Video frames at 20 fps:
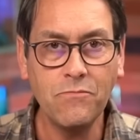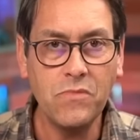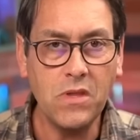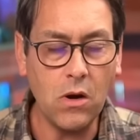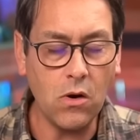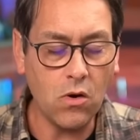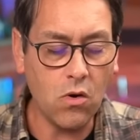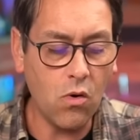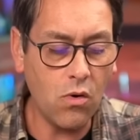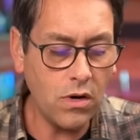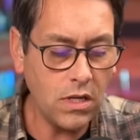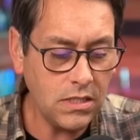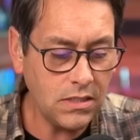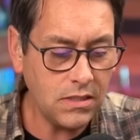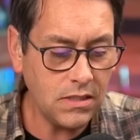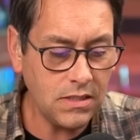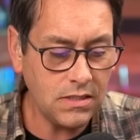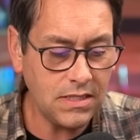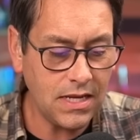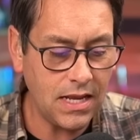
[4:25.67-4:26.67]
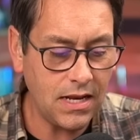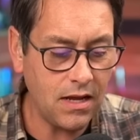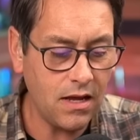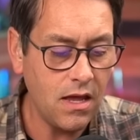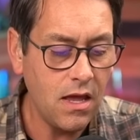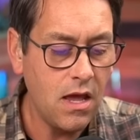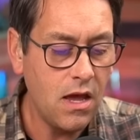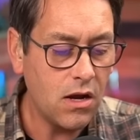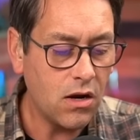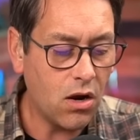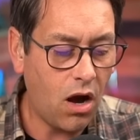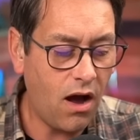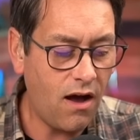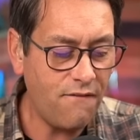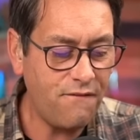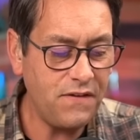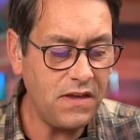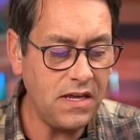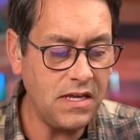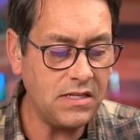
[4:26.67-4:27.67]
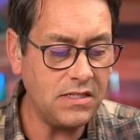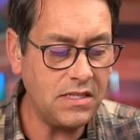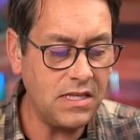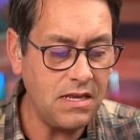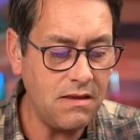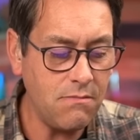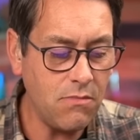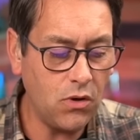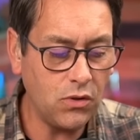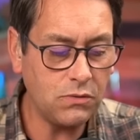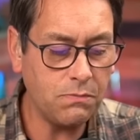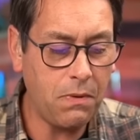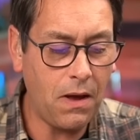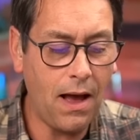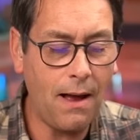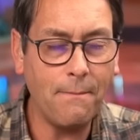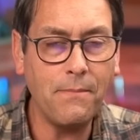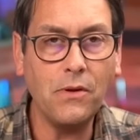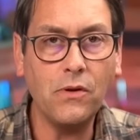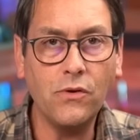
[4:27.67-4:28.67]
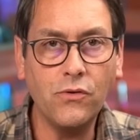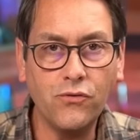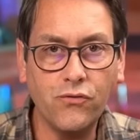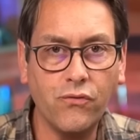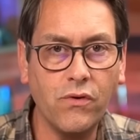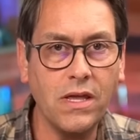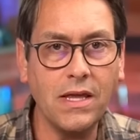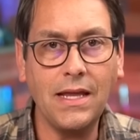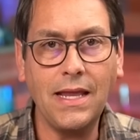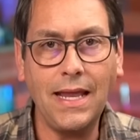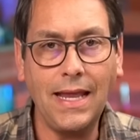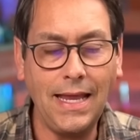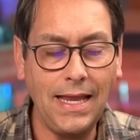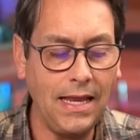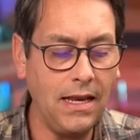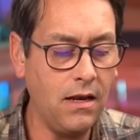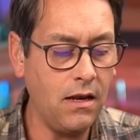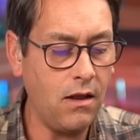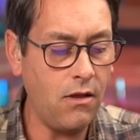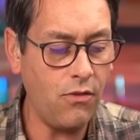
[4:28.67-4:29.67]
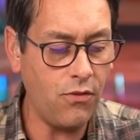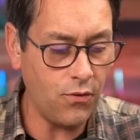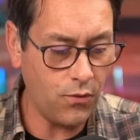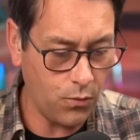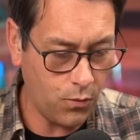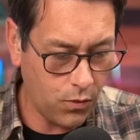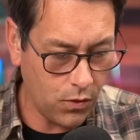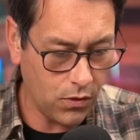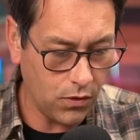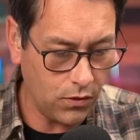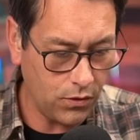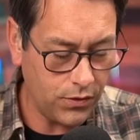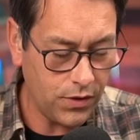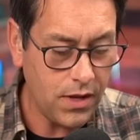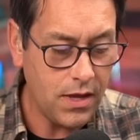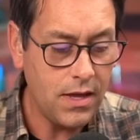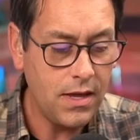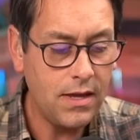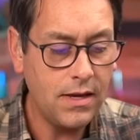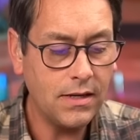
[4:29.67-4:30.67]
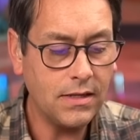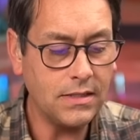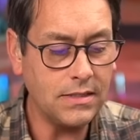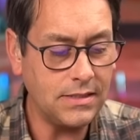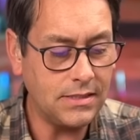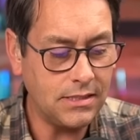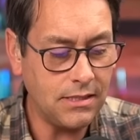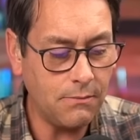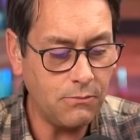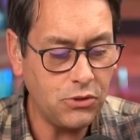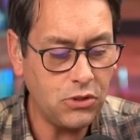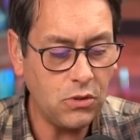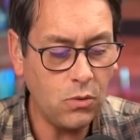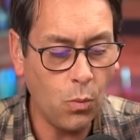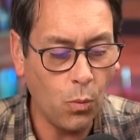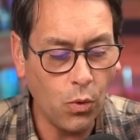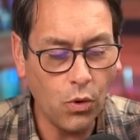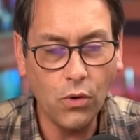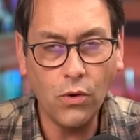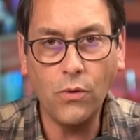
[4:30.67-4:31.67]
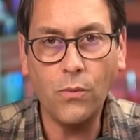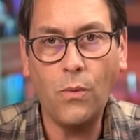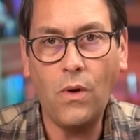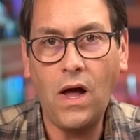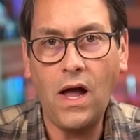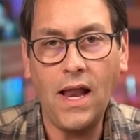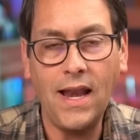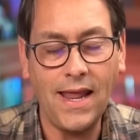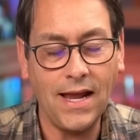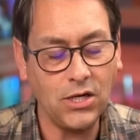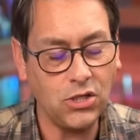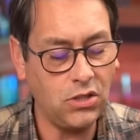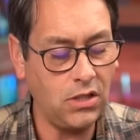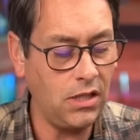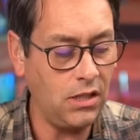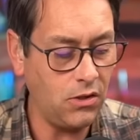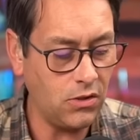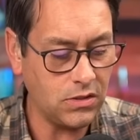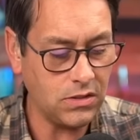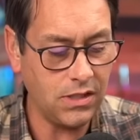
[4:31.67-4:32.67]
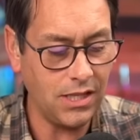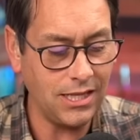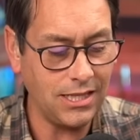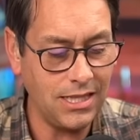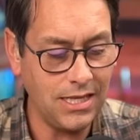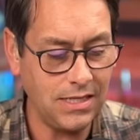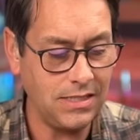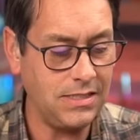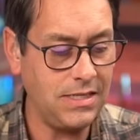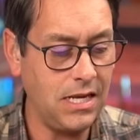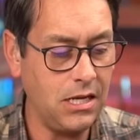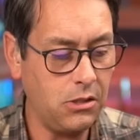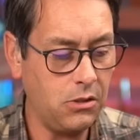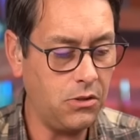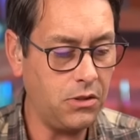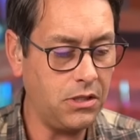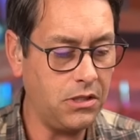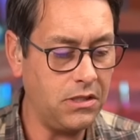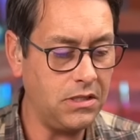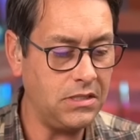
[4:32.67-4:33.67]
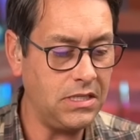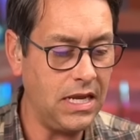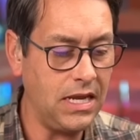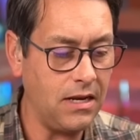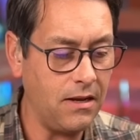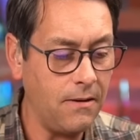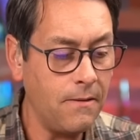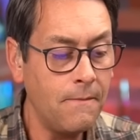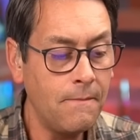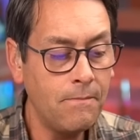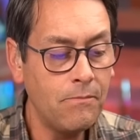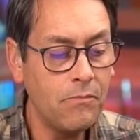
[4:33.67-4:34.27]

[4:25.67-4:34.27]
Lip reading: Now, according to the data, coffee is the most popular drink in the world. Consumption worldwide actually looks like this. Take a look at the data.